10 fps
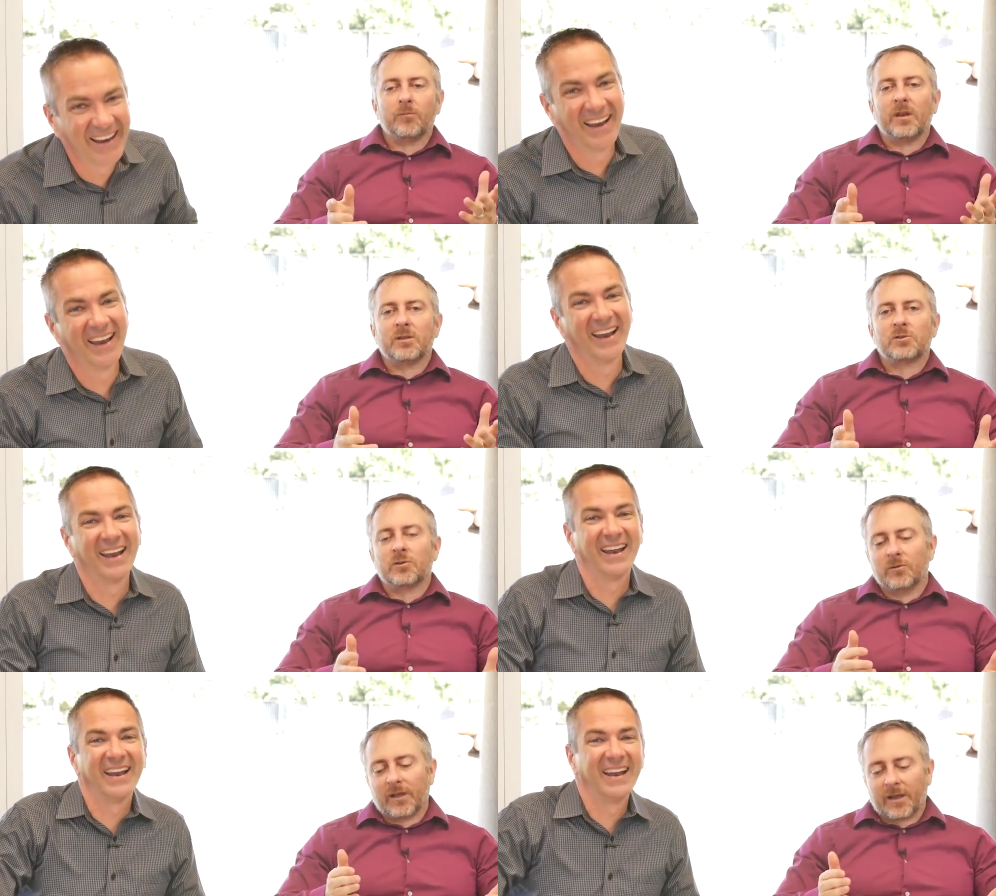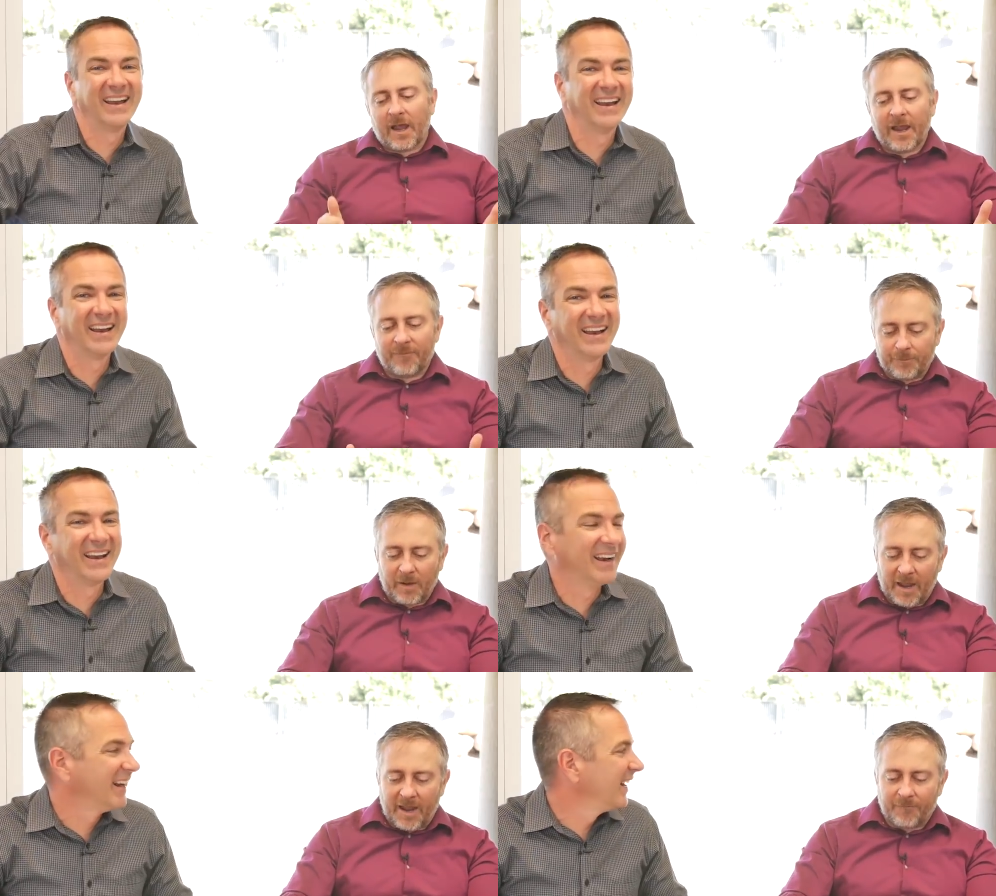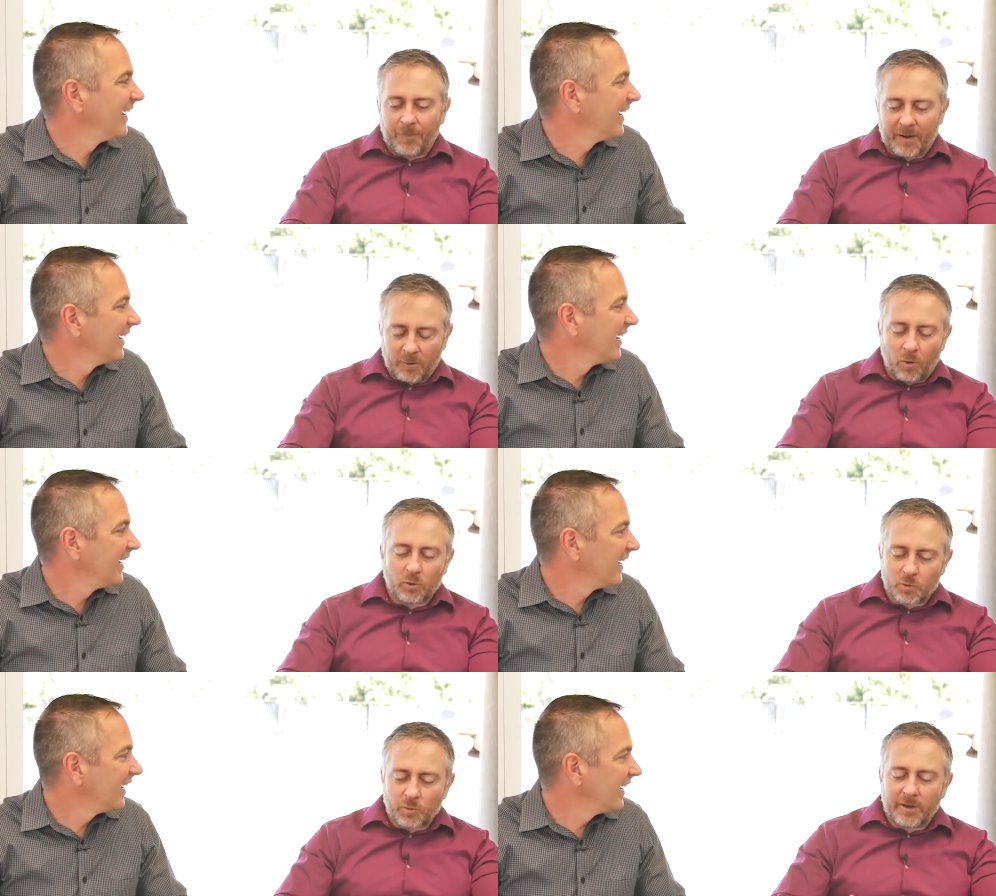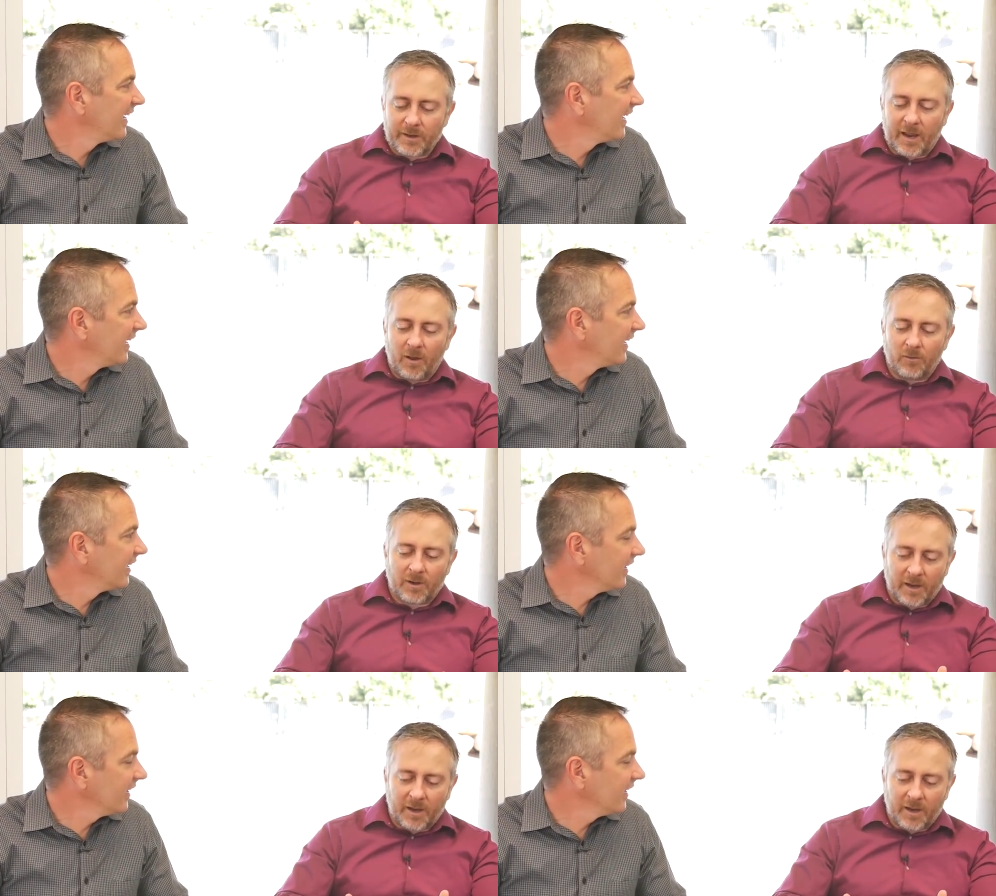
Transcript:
Speaker 1: but it's true. Like I have, but I have my goals written out.